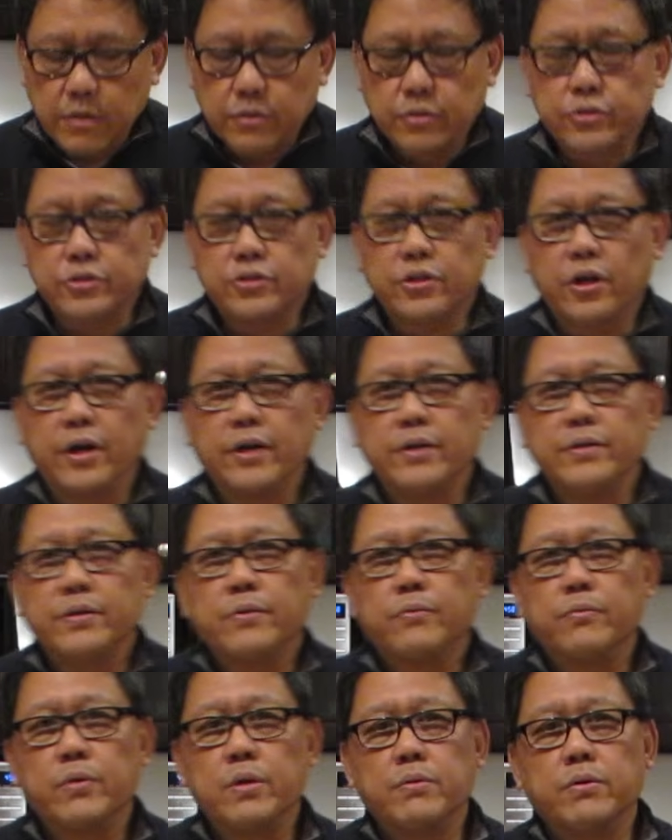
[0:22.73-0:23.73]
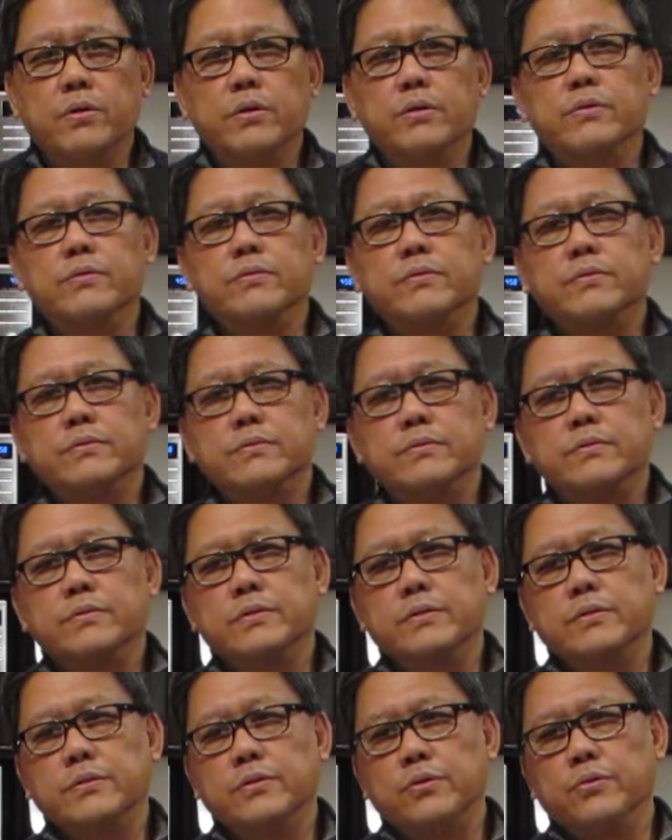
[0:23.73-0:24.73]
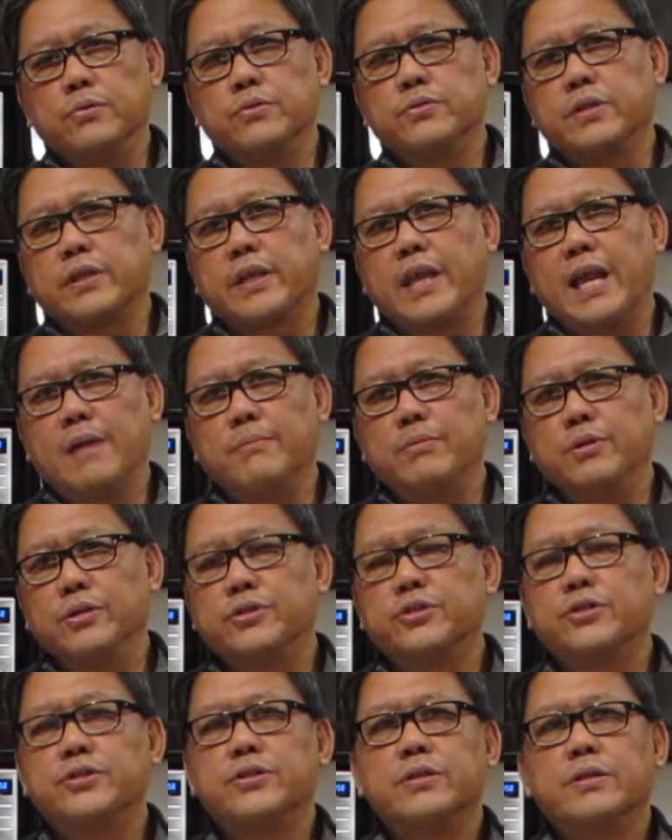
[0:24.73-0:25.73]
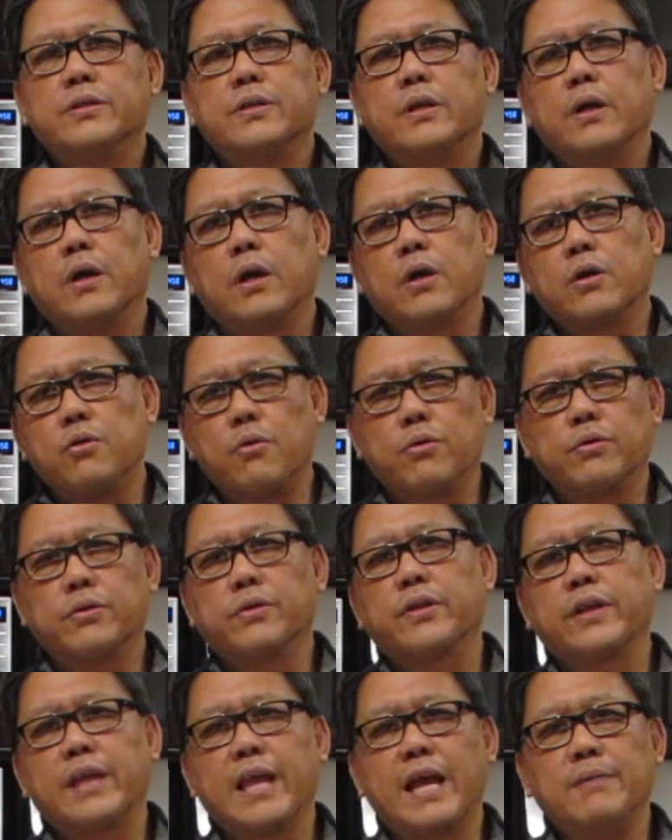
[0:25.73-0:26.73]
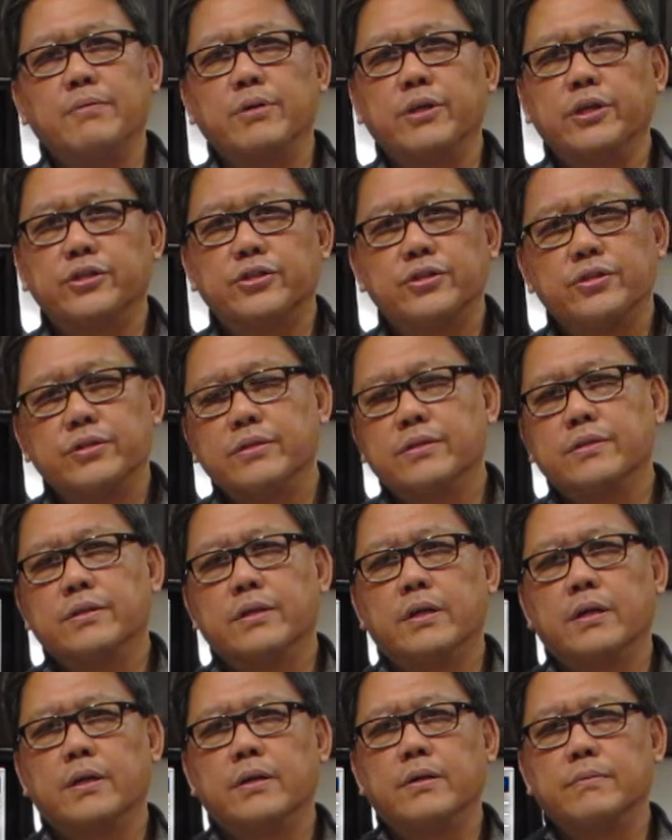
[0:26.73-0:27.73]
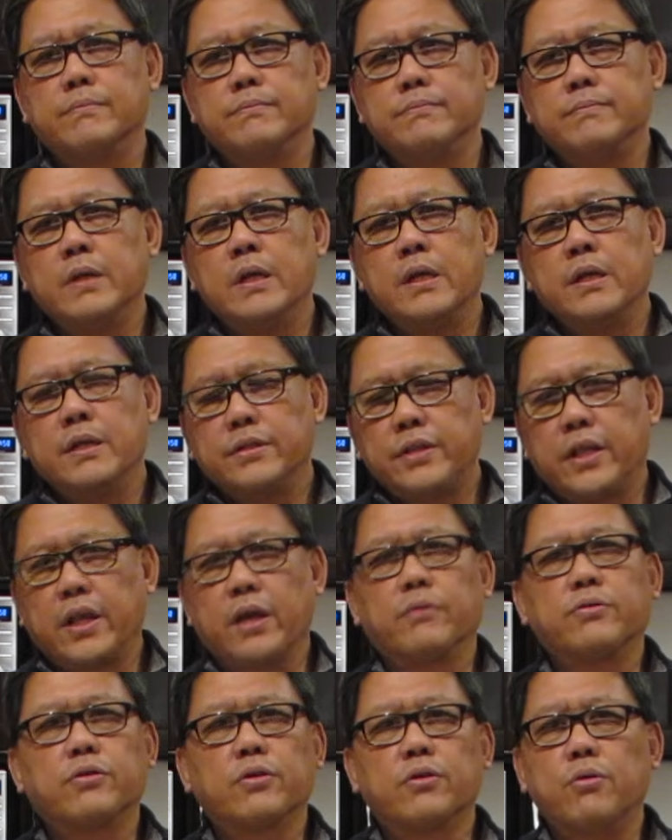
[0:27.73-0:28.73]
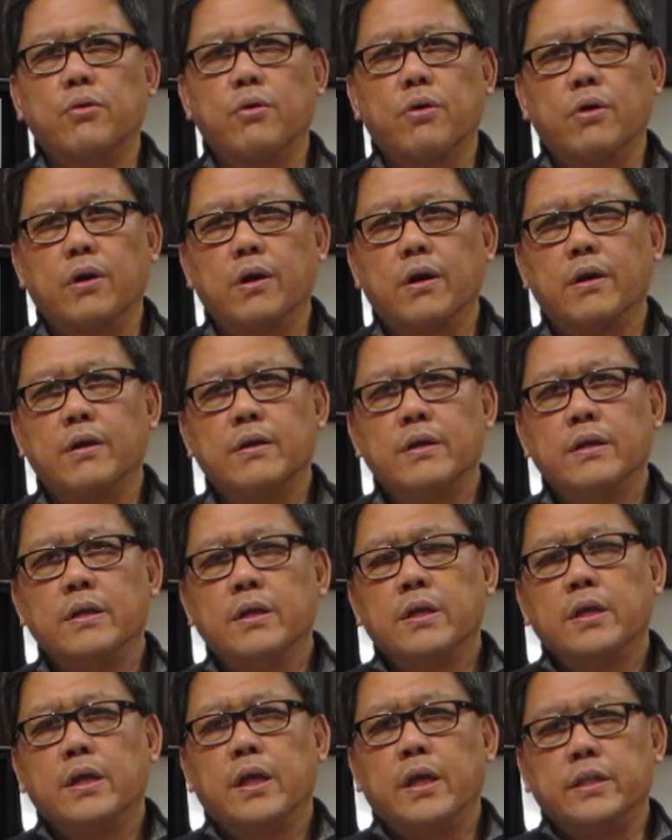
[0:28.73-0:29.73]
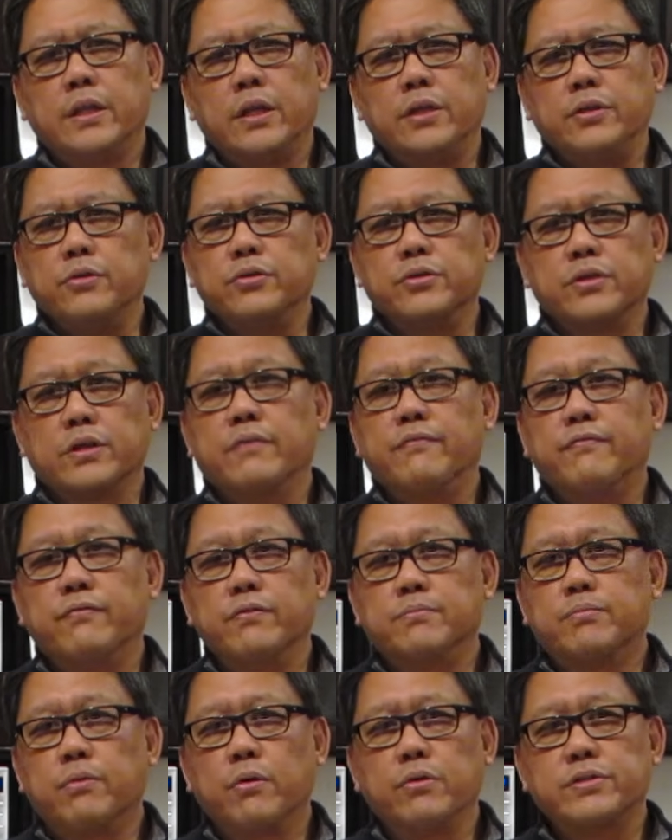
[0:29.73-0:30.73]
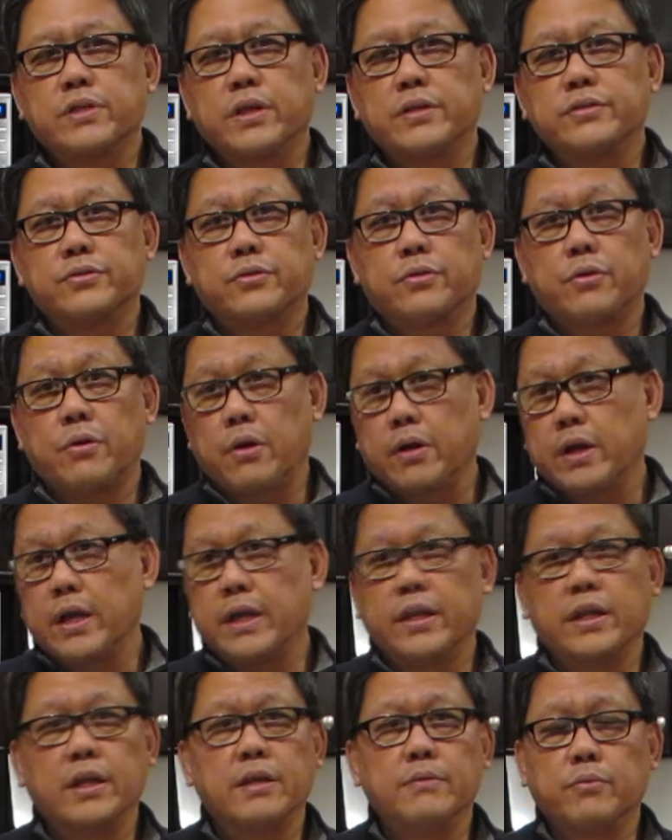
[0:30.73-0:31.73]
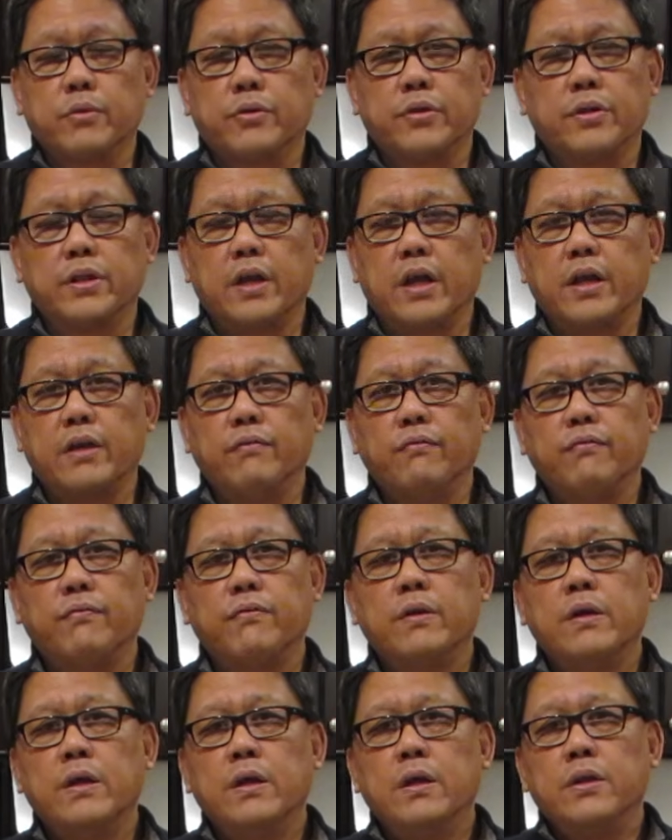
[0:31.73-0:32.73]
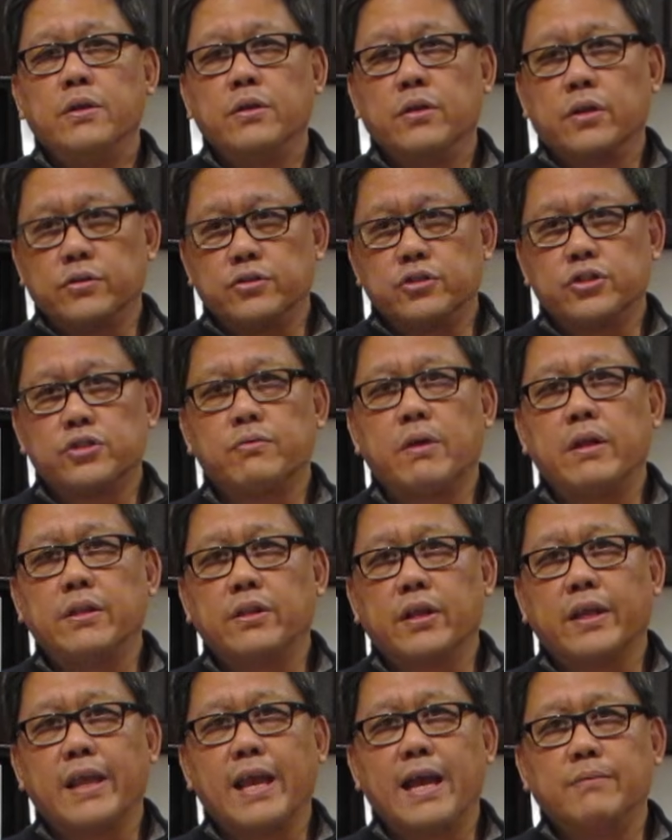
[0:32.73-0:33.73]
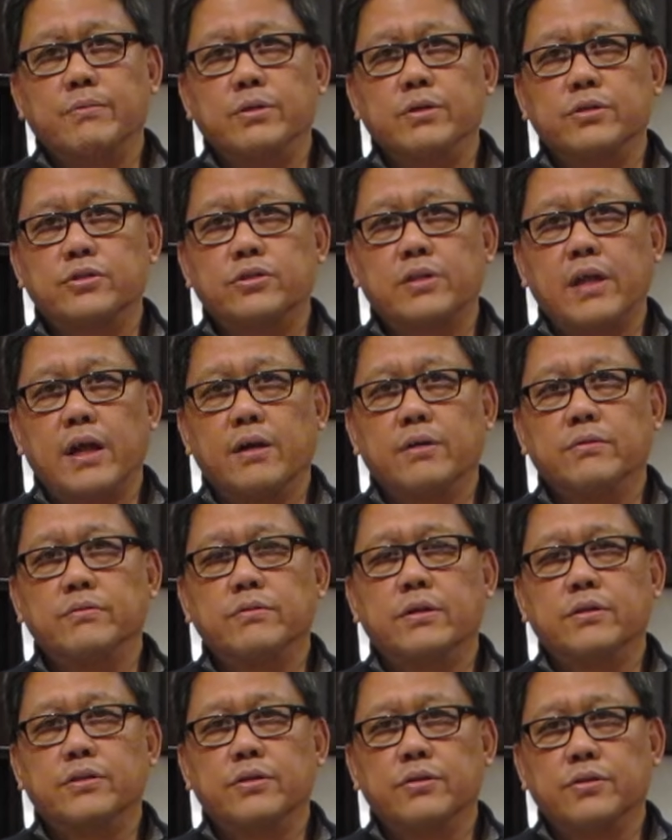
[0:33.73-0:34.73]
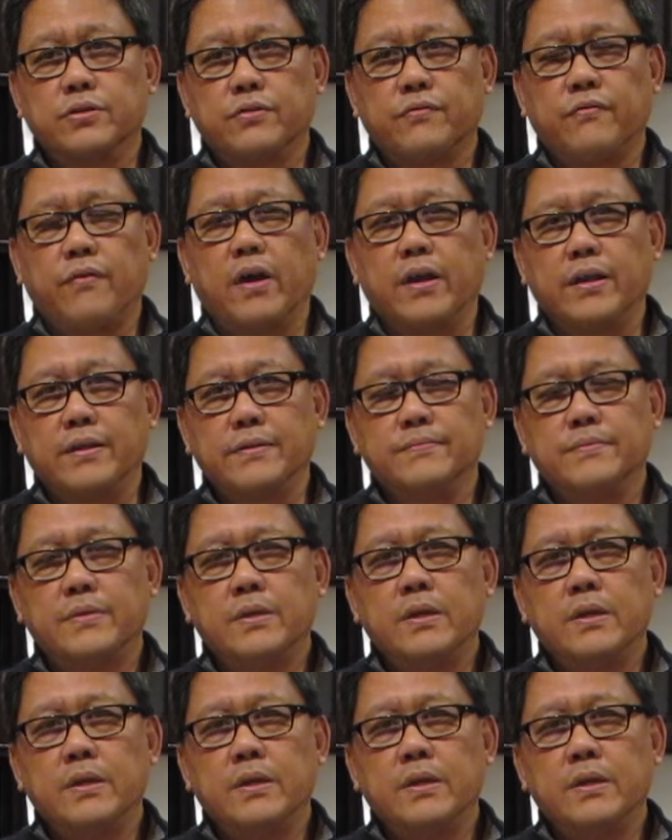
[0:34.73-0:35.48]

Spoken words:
To start, we will use a cabbage, quarter the cabbage, take out the core, and then using a food processor or cutting it with a knife, you can shred the cabbage down until it's fine.